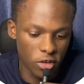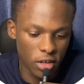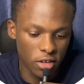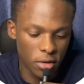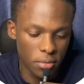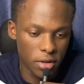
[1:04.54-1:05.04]

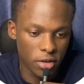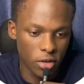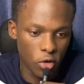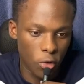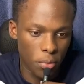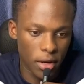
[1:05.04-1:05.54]
ChatGPT,
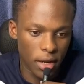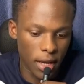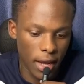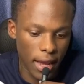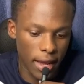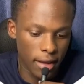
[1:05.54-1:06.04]

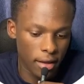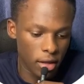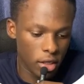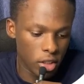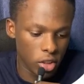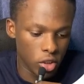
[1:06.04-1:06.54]
OpenAI.
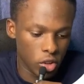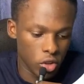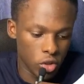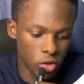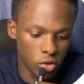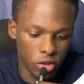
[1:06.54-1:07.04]

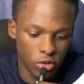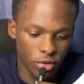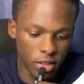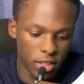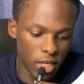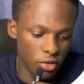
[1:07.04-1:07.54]
So if I
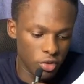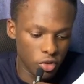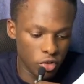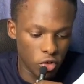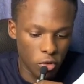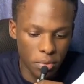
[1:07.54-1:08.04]
decide to
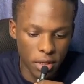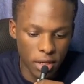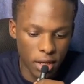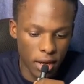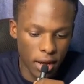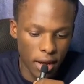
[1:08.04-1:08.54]
use
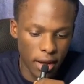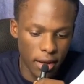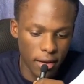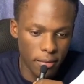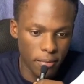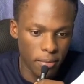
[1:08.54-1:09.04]

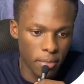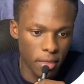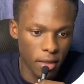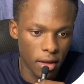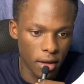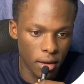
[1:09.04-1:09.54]
OpenAI,
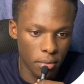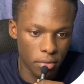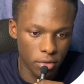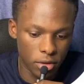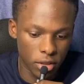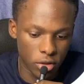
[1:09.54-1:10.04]
I
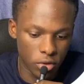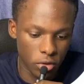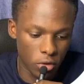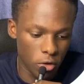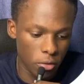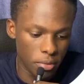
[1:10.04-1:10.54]
put in
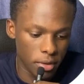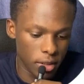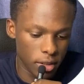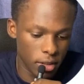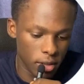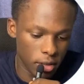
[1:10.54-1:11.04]

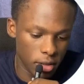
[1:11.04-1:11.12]
Open